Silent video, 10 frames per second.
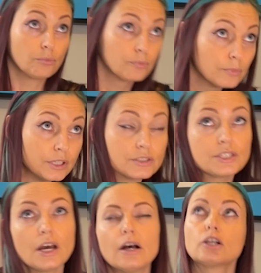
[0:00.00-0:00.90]
in
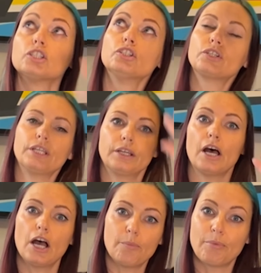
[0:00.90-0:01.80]
tuck, looking
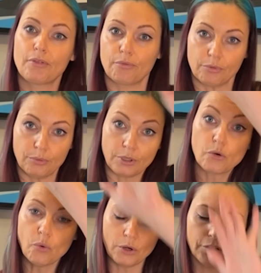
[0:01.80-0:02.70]
up through the
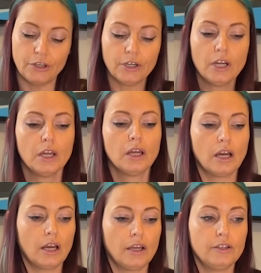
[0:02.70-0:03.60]
corner.
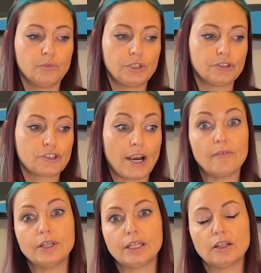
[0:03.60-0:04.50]
And when you're
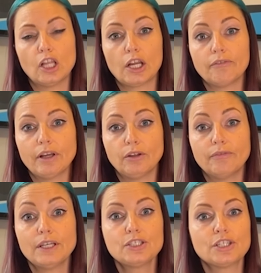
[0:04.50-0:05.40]
traveling in a lot of
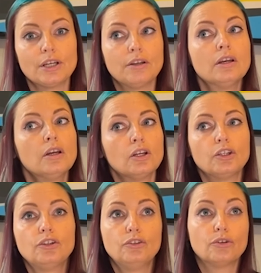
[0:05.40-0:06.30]
elevation,
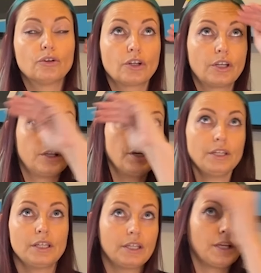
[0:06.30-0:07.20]
you're
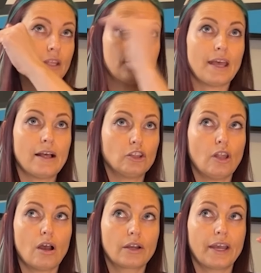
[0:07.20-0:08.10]
gonna get that
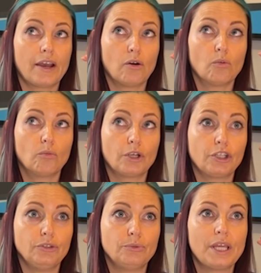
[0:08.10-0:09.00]
lockout where
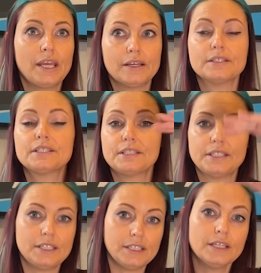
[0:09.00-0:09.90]
you can't
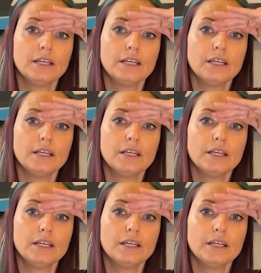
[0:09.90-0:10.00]
see,